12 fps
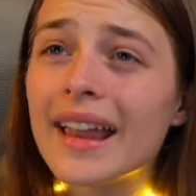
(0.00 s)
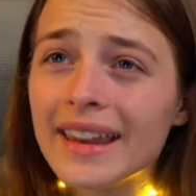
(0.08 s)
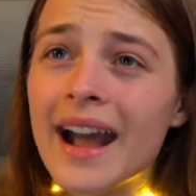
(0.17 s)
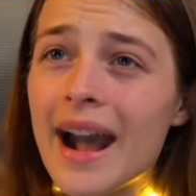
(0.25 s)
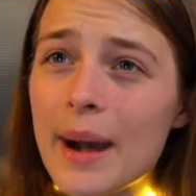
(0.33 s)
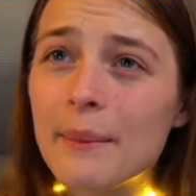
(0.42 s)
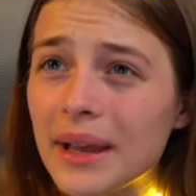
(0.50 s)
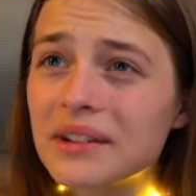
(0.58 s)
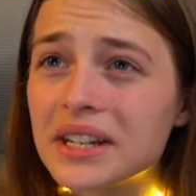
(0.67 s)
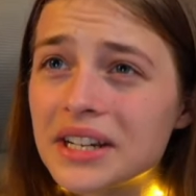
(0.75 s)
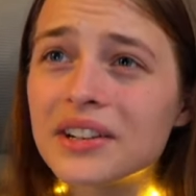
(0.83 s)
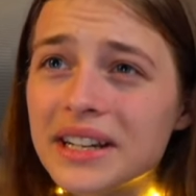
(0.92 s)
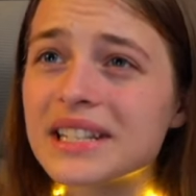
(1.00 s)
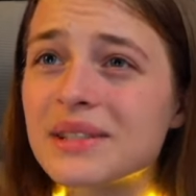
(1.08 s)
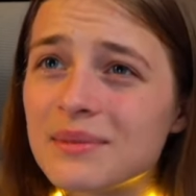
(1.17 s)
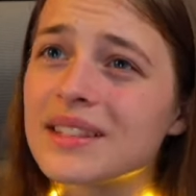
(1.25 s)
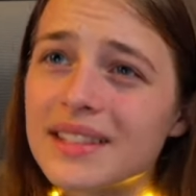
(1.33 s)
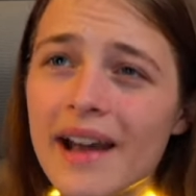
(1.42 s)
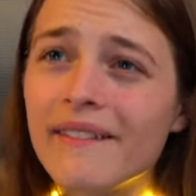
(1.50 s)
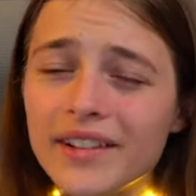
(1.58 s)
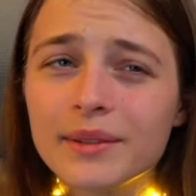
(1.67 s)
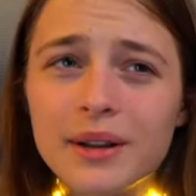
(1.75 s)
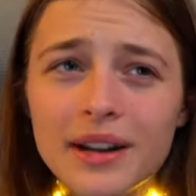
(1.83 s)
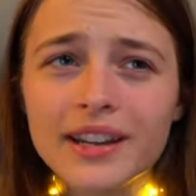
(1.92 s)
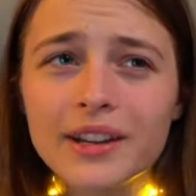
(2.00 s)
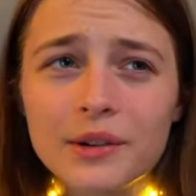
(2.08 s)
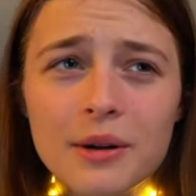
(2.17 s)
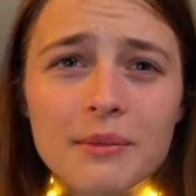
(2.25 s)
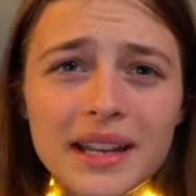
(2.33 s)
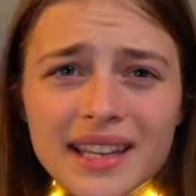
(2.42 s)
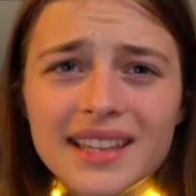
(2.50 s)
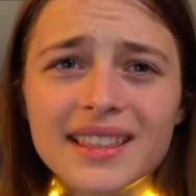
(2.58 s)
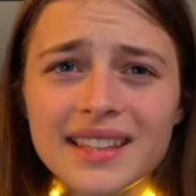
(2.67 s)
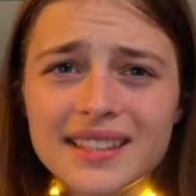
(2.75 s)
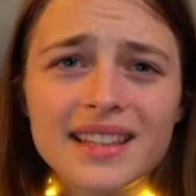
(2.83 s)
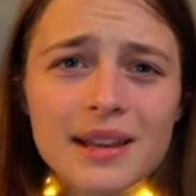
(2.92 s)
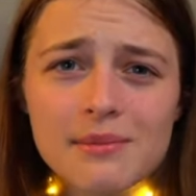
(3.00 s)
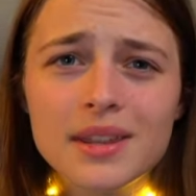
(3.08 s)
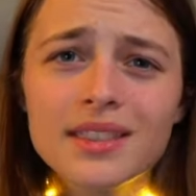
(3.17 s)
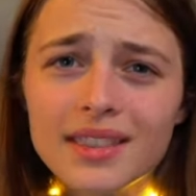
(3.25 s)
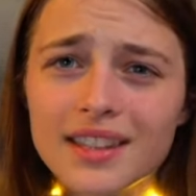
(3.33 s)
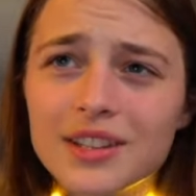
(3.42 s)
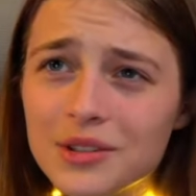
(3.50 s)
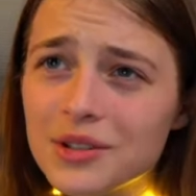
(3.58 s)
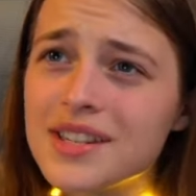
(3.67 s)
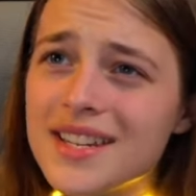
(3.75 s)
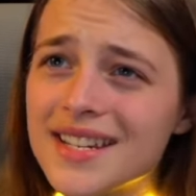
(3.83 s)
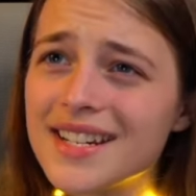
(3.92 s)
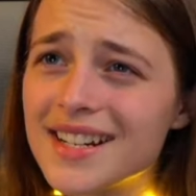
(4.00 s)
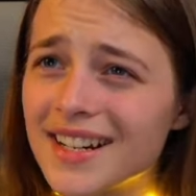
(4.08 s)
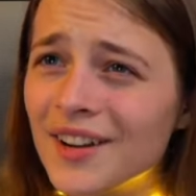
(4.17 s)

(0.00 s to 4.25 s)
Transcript: Huh? Merry Christmas, everybody! Oh my goodness! I'm in the new year.